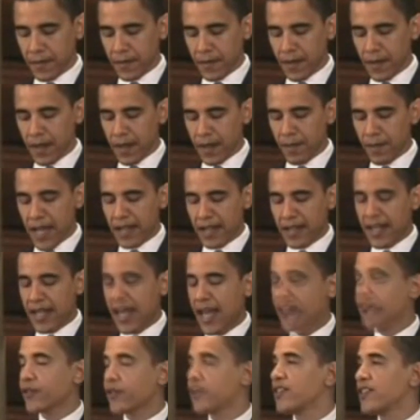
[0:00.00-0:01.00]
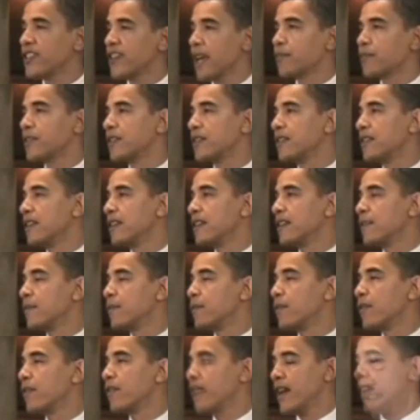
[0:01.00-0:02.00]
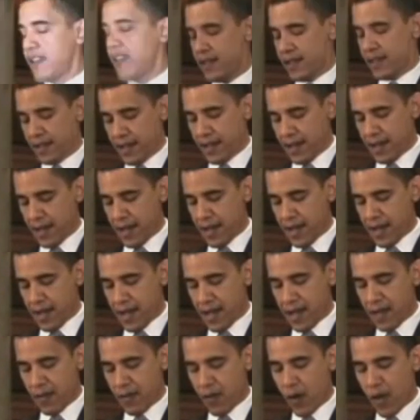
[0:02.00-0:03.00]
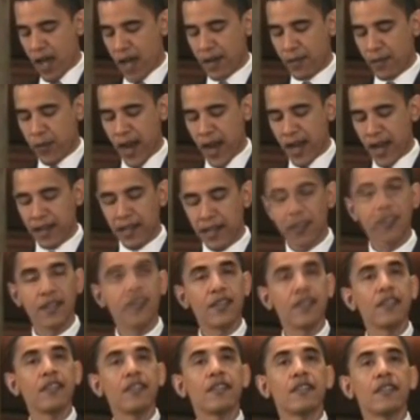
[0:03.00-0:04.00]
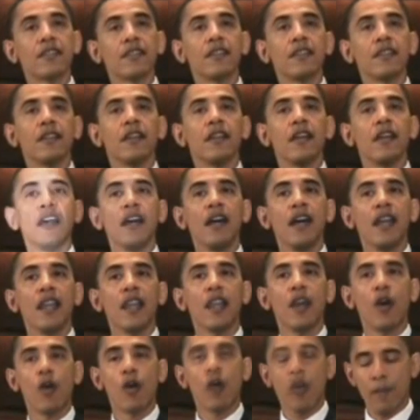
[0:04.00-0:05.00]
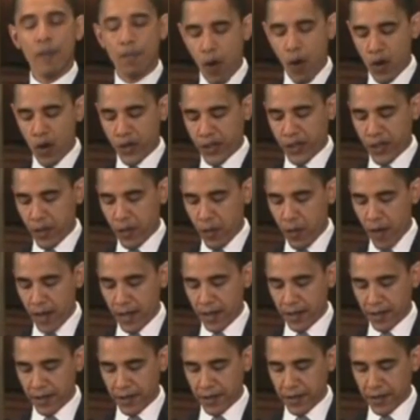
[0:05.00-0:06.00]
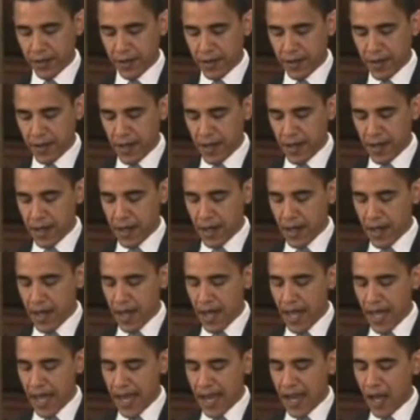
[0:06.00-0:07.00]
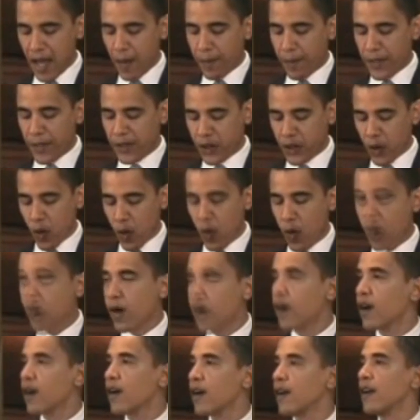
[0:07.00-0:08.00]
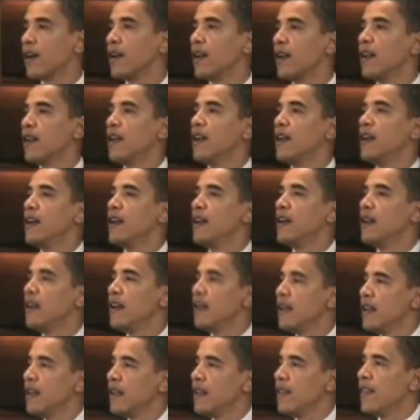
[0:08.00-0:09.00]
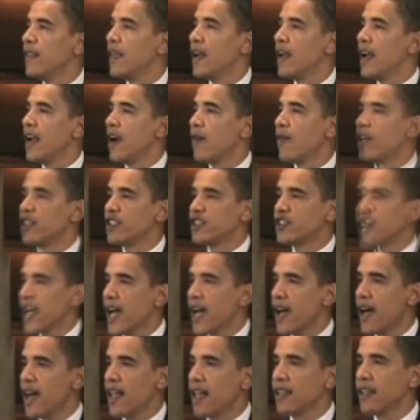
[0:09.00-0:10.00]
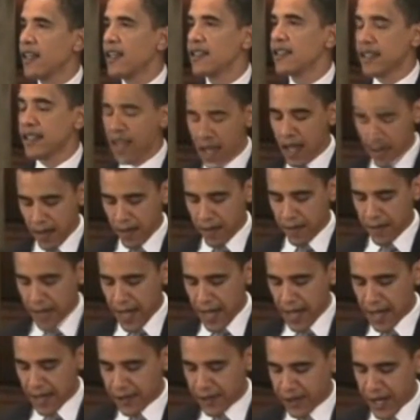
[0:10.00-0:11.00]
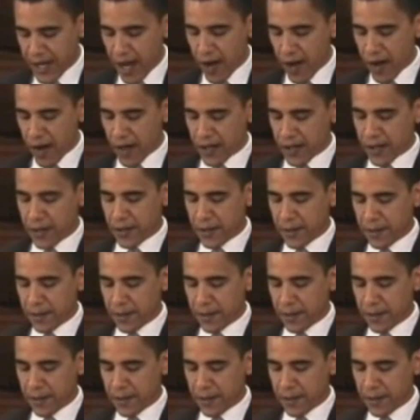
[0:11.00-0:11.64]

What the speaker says: about contraception that can prevent unwanted pregnancies and lower abortion rates and help assure that every child is loved and cherished.